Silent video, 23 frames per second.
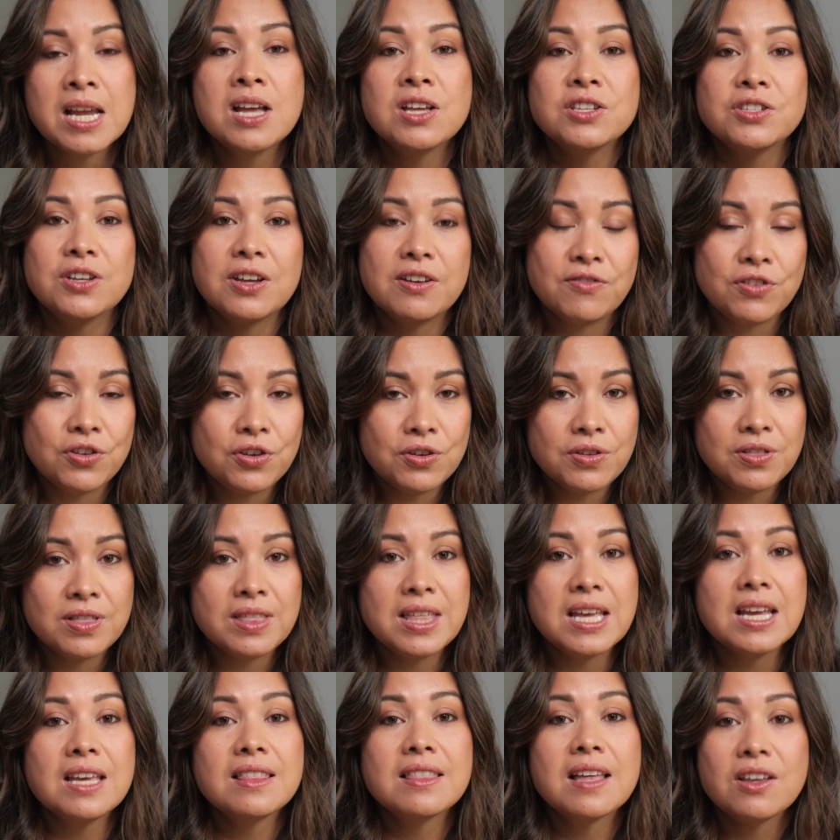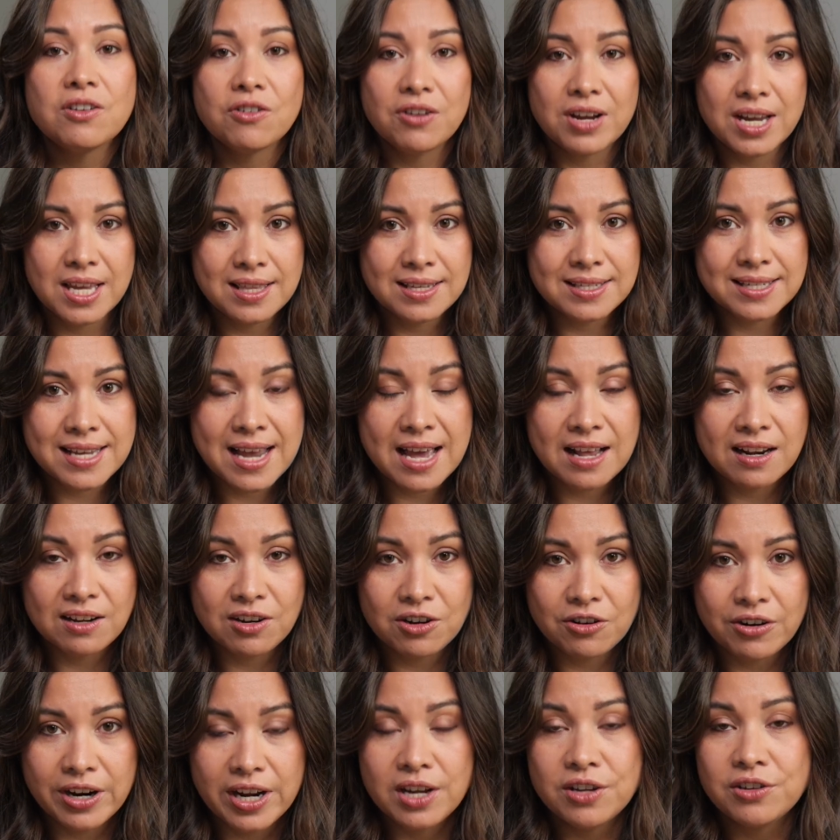So if you think that you're in this
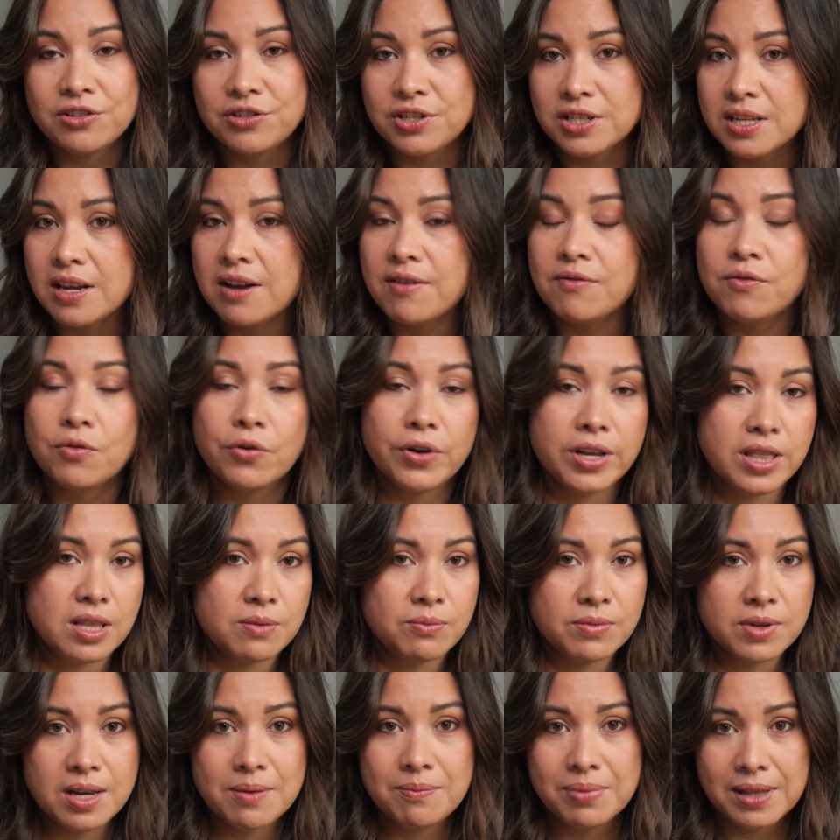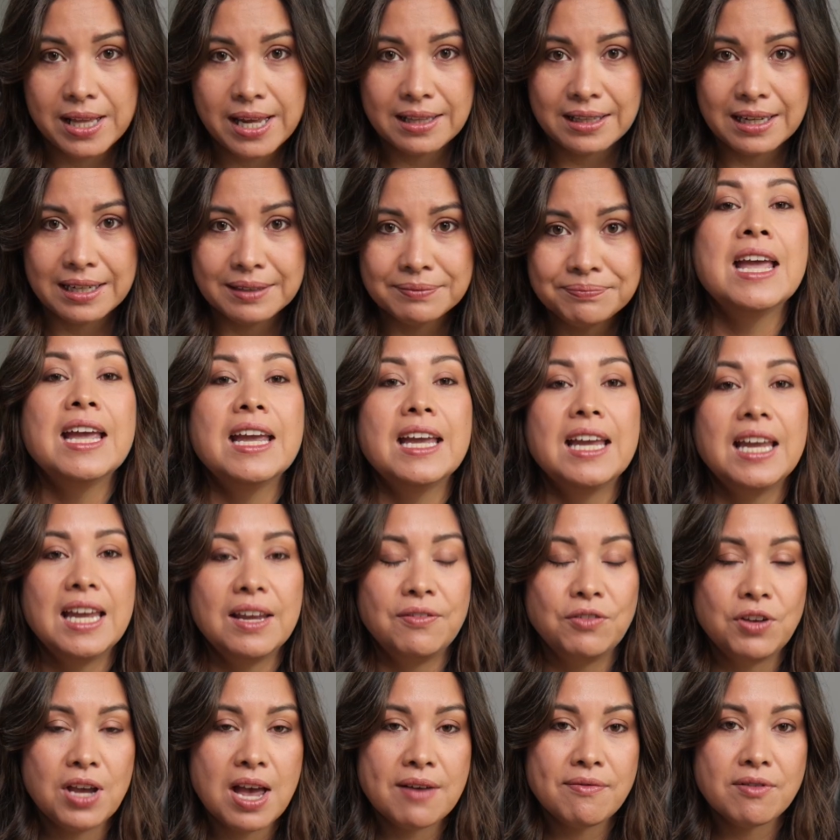category, you just avoid them completely.
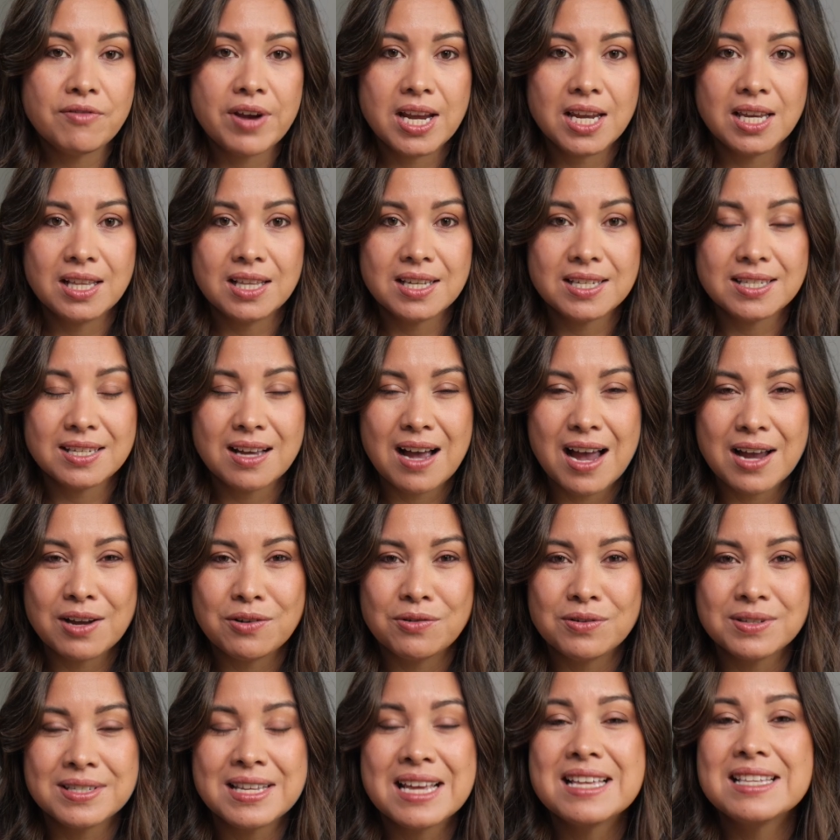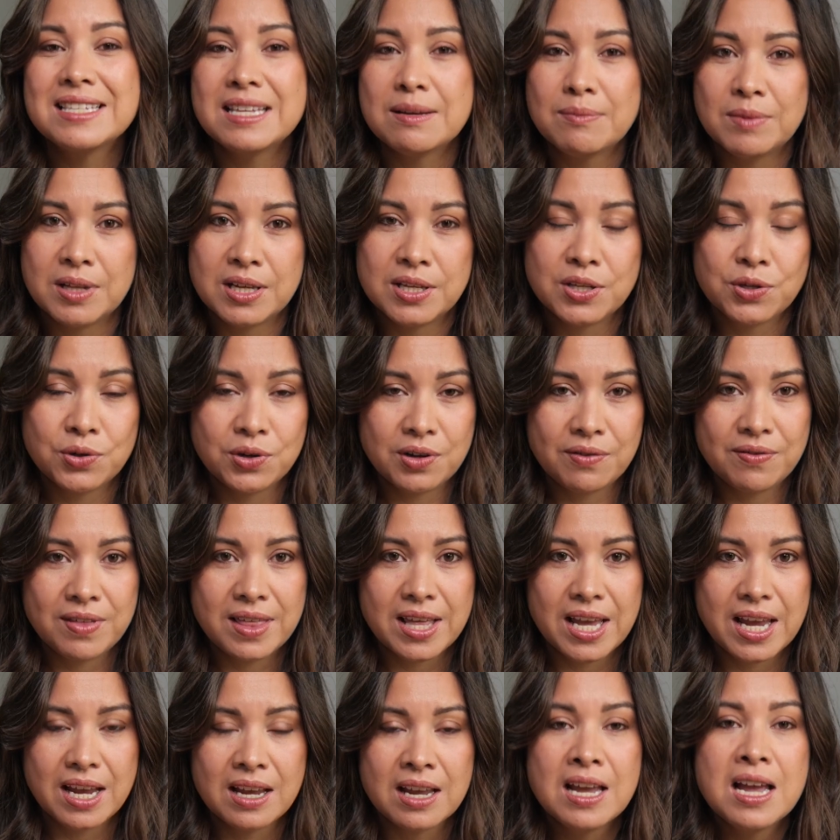If you have irregular cycles, similar sort of
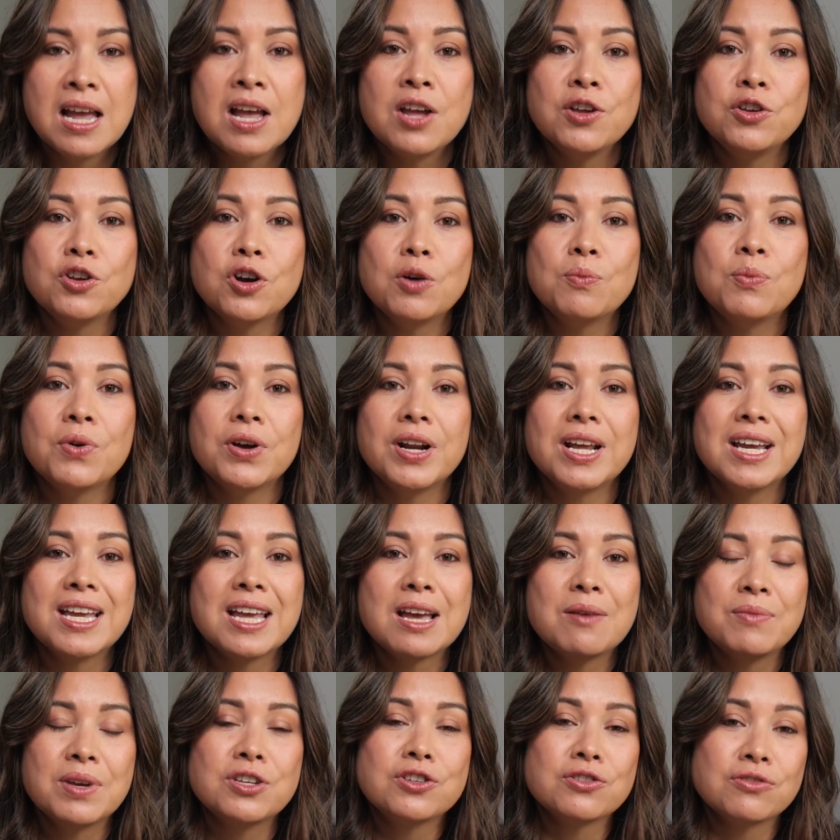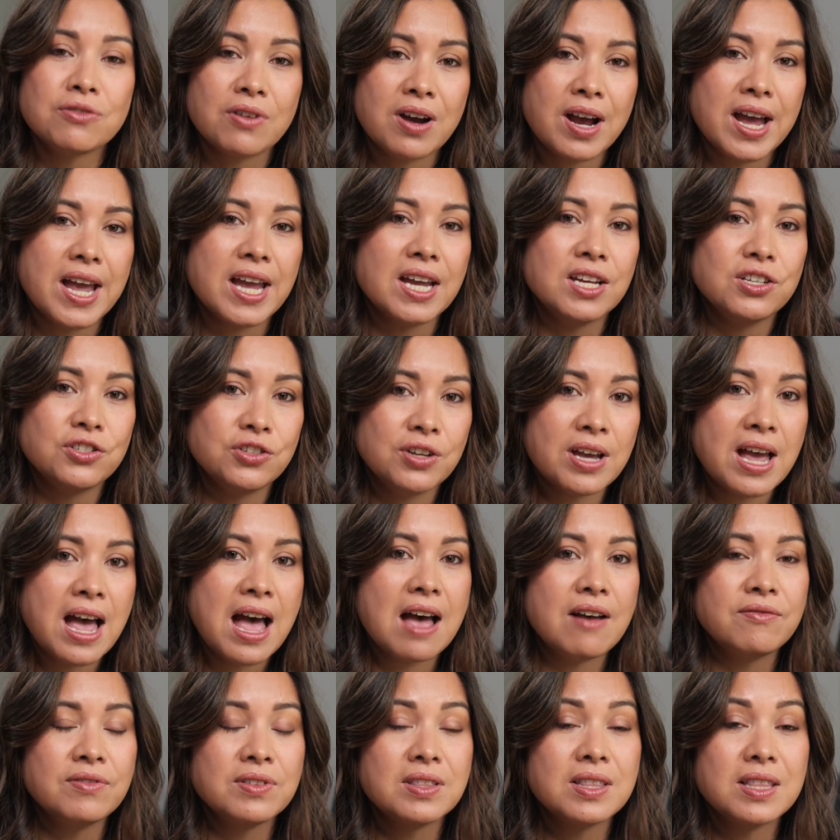thing, your body can be trying to
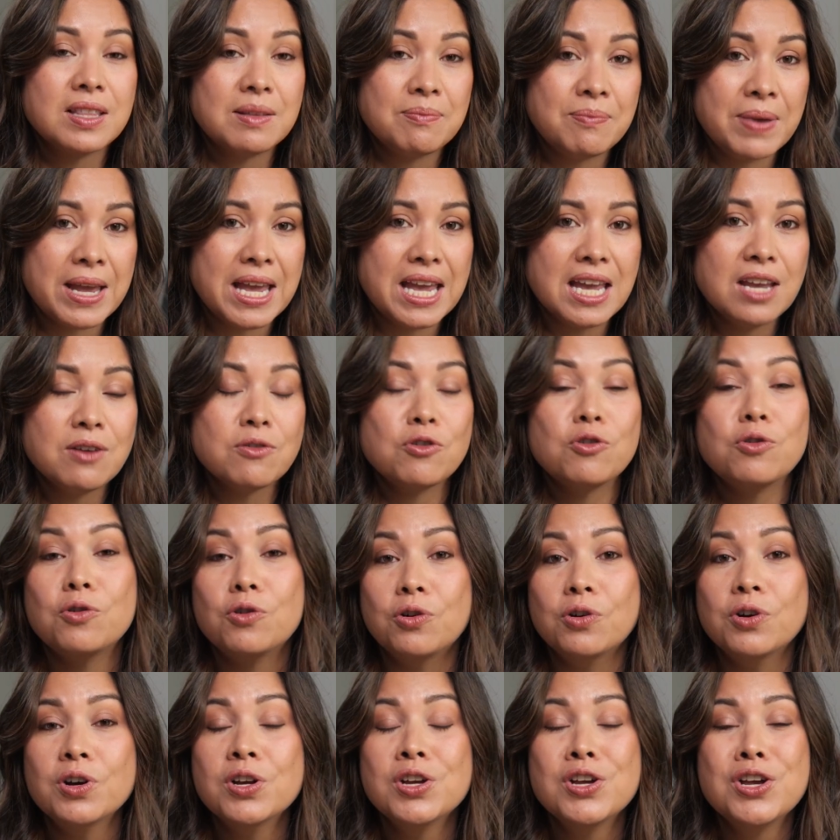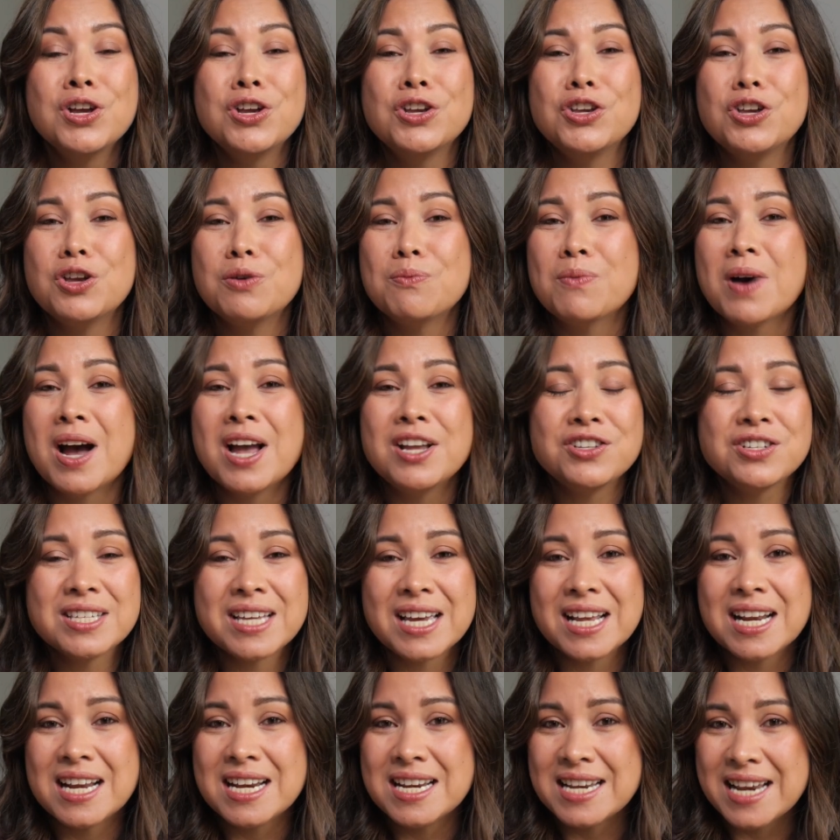have the peak, or you might just
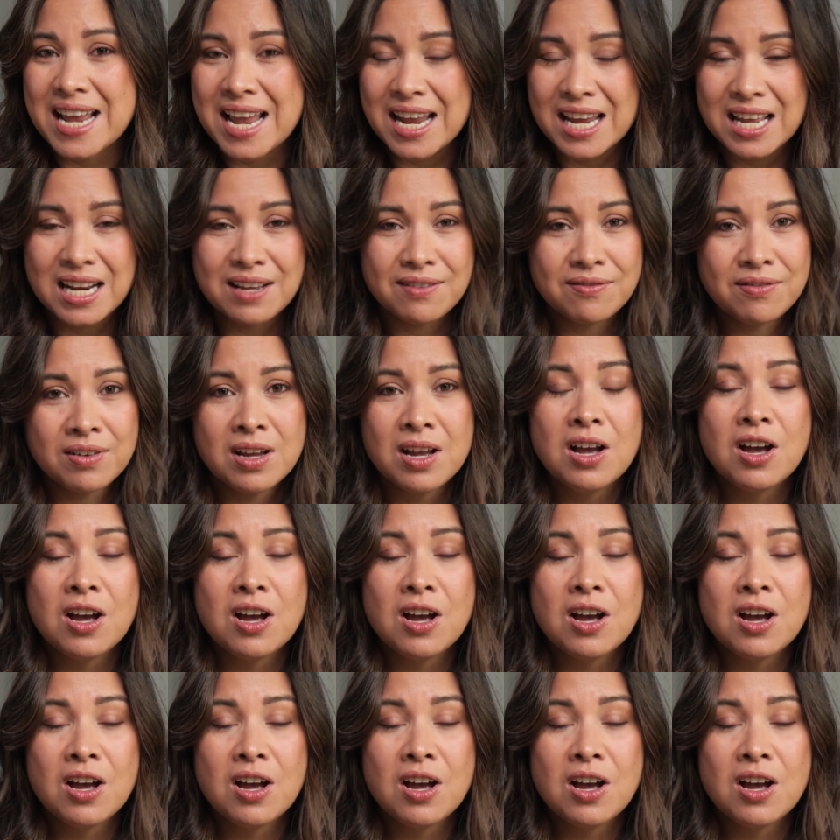get a negative